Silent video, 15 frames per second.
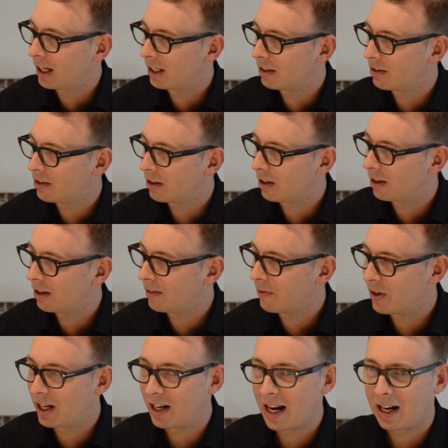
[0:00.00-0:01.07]
And uh,
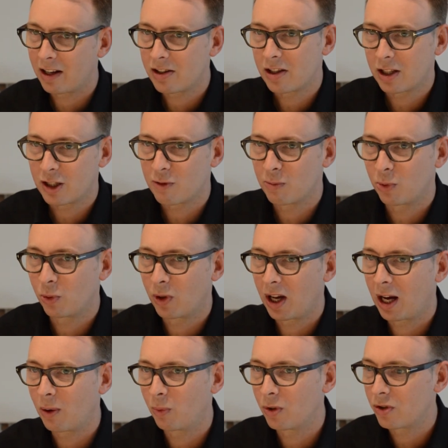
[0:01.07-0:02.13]
the analysis from all
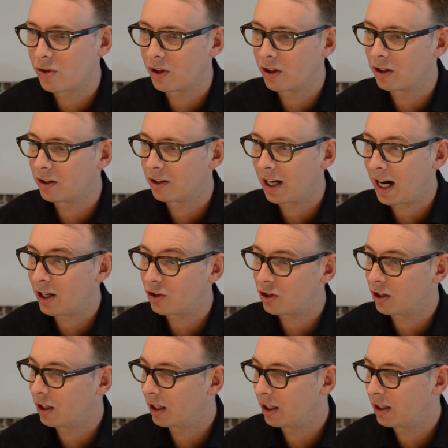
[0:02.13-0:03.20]
that was that
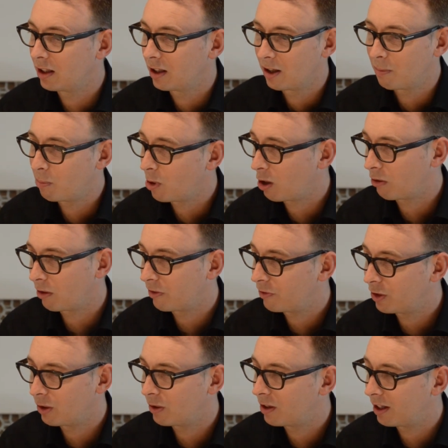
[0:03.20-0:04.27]
actually, bar a
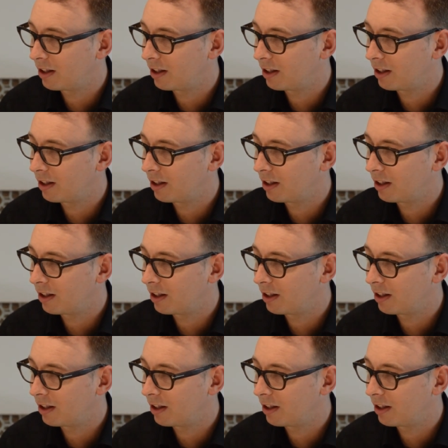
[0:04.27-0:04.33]
few